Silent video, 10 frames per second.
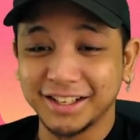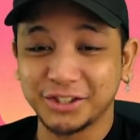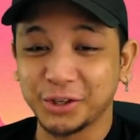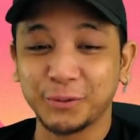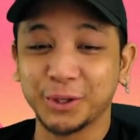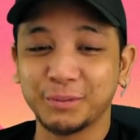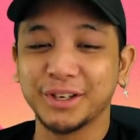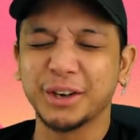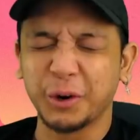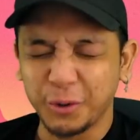This show would have
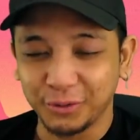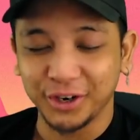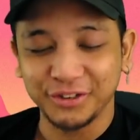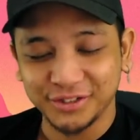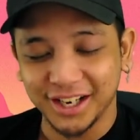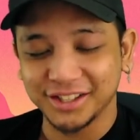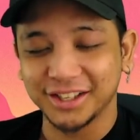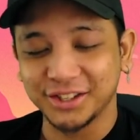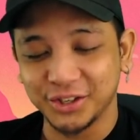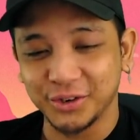been over if
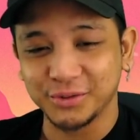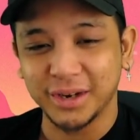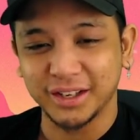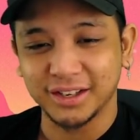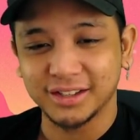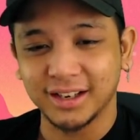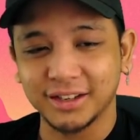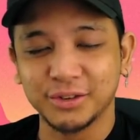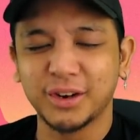Sasuke chose Madara's side.